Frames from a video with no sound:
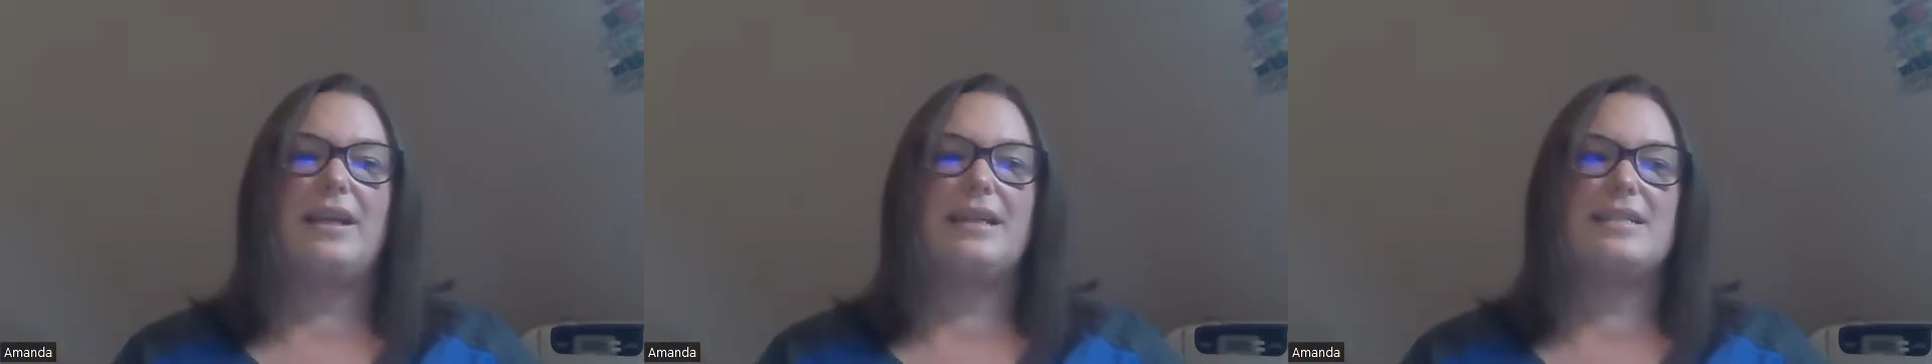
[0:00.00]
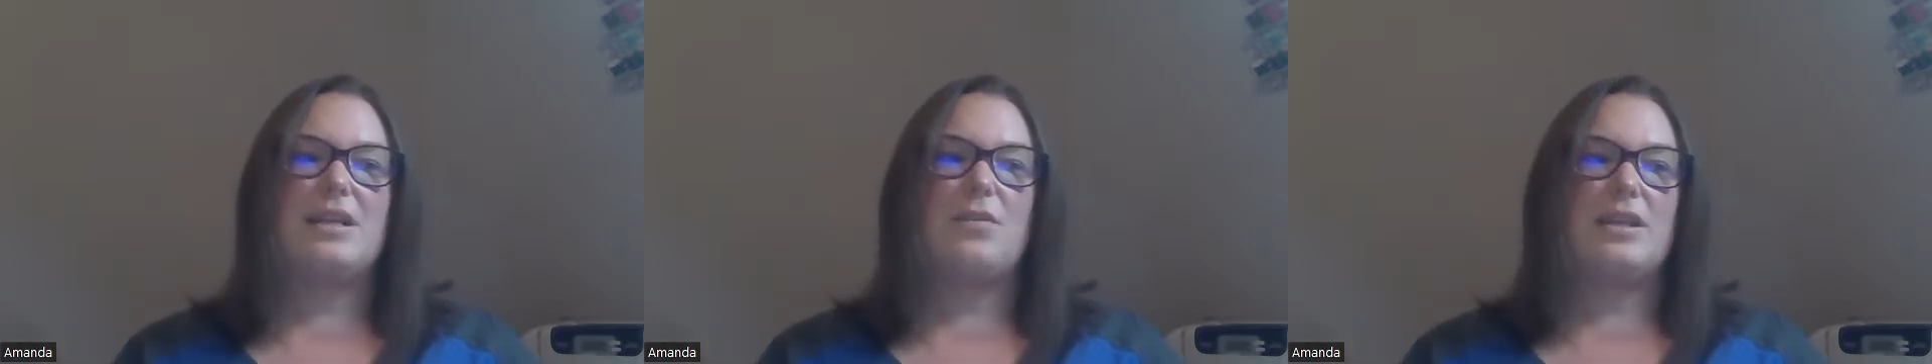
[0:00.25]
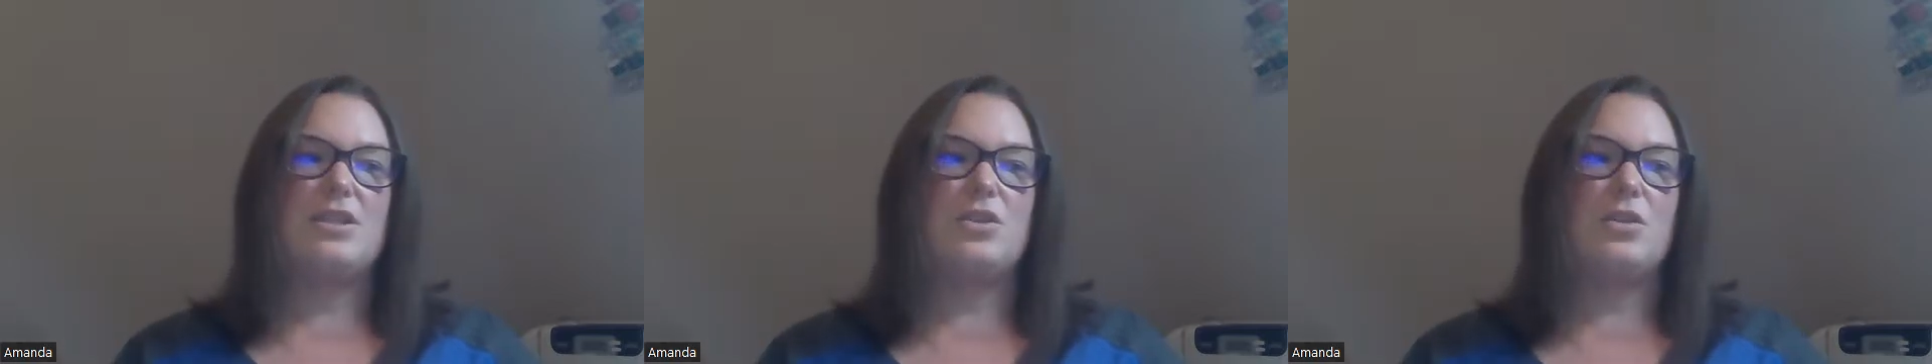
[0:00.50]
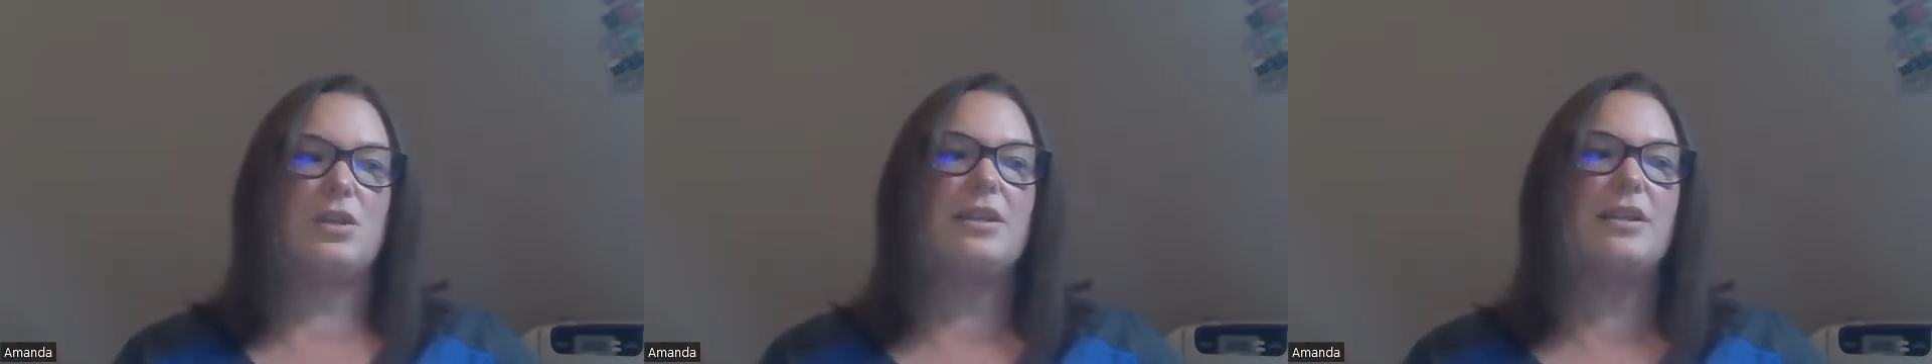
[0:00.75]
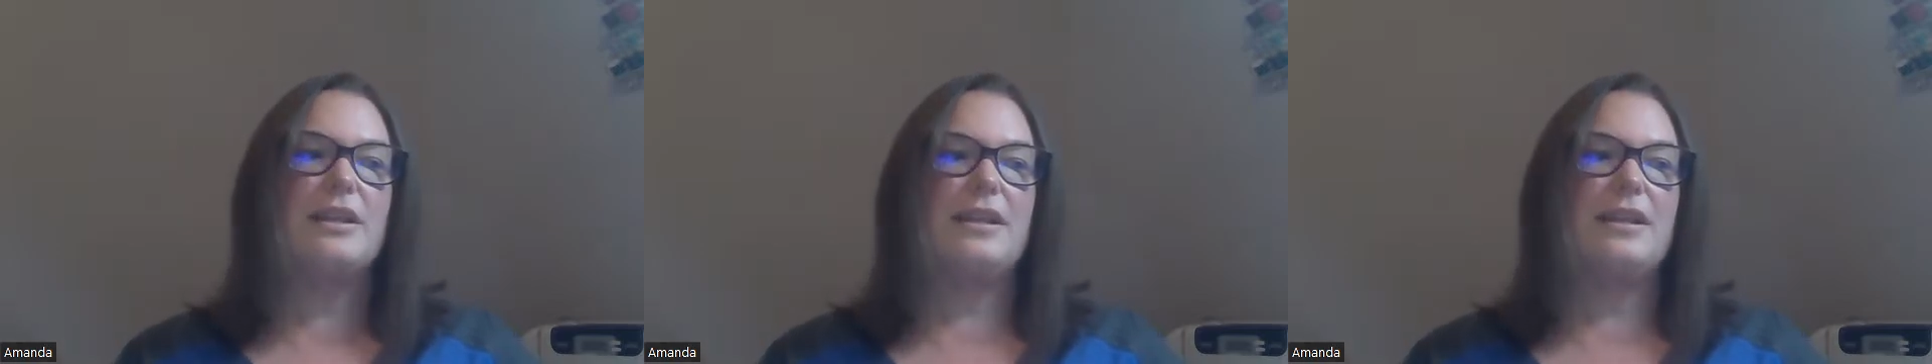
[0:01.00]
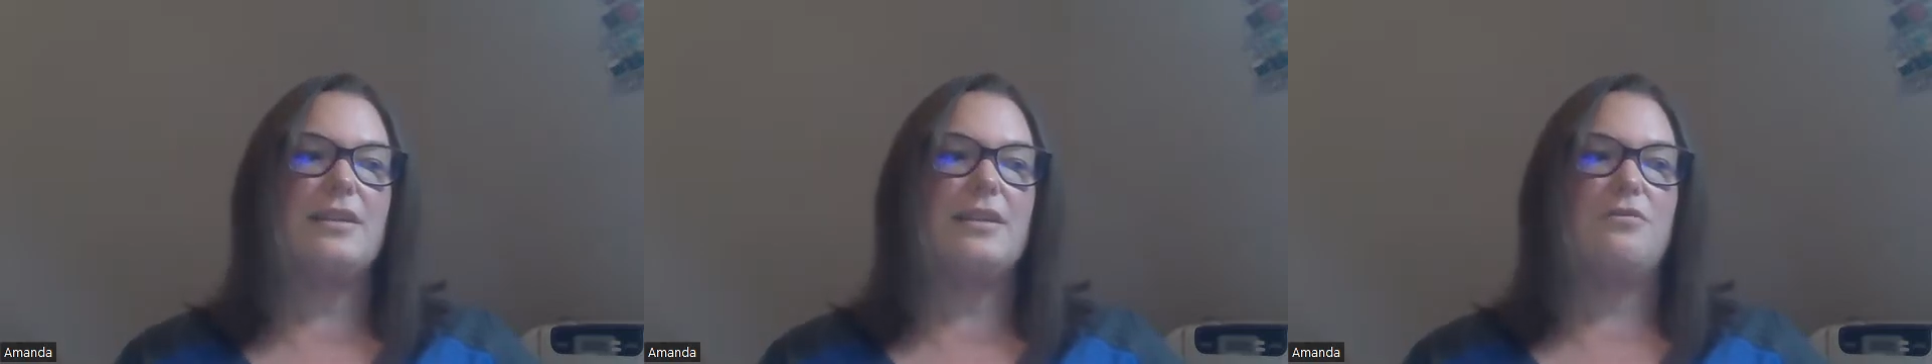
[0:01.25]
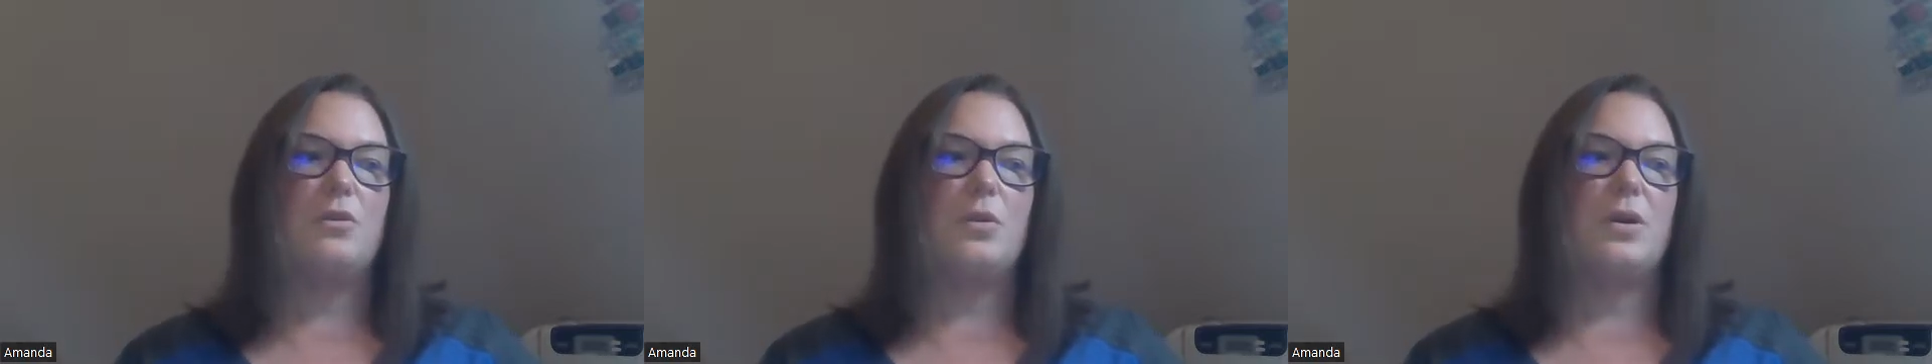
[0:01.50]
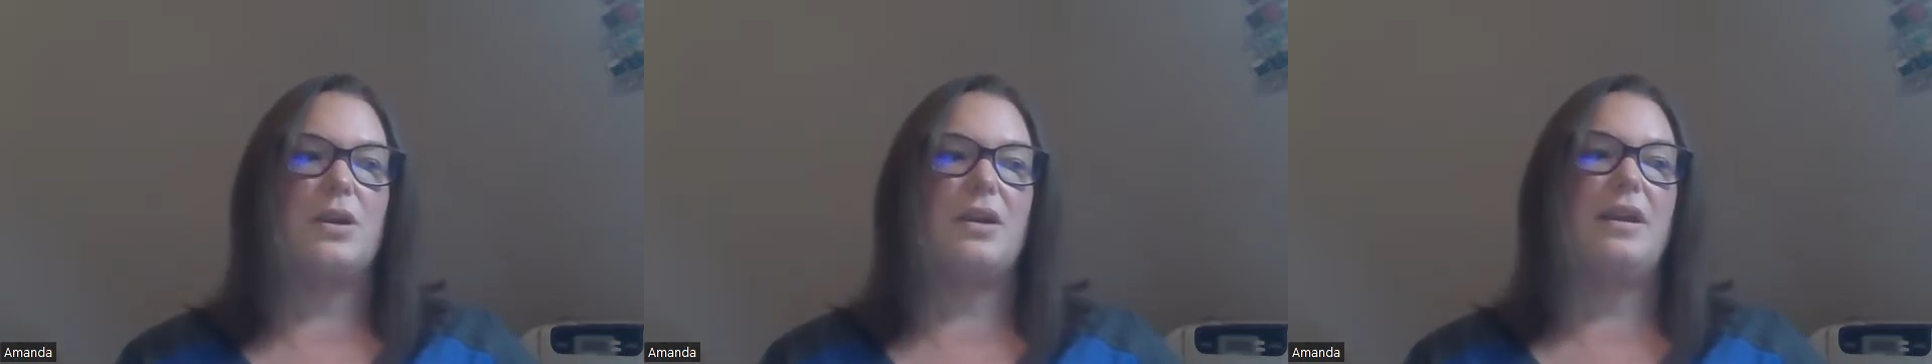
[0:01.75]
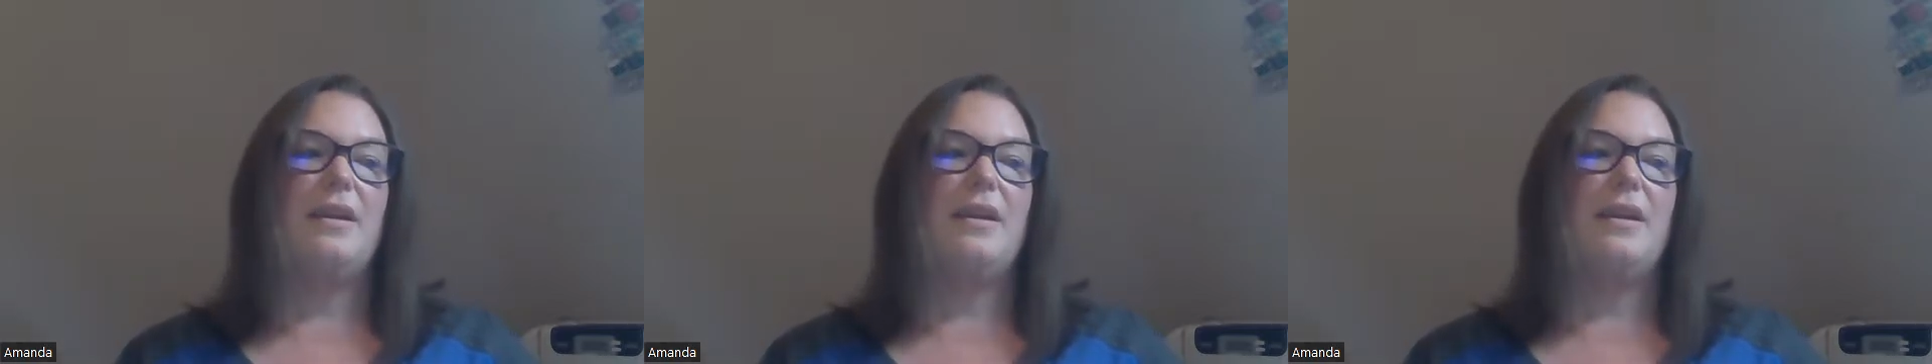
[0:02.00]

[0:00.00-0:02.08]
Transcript: And so I started looking for